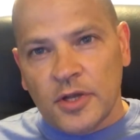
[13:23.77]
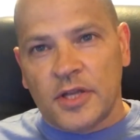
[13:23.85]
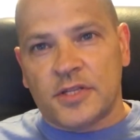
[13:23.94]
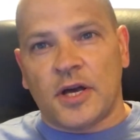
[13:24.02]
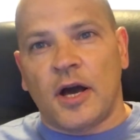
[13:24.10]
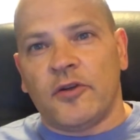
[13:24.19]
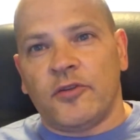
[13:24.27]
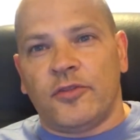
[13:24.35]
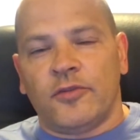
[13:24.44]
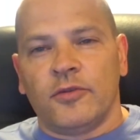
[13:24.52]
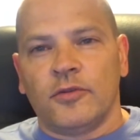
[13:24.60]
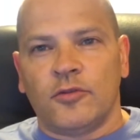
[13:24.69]
it's
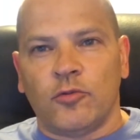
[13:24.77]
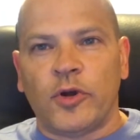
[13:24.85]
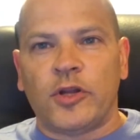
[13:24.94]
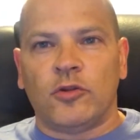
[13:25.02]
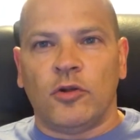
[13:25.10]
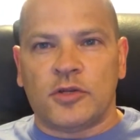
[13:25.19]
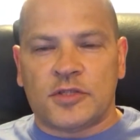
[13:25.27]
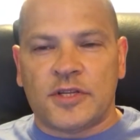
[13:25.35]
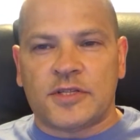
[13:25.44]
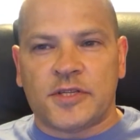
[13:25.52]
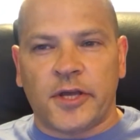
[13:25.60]
$120, let's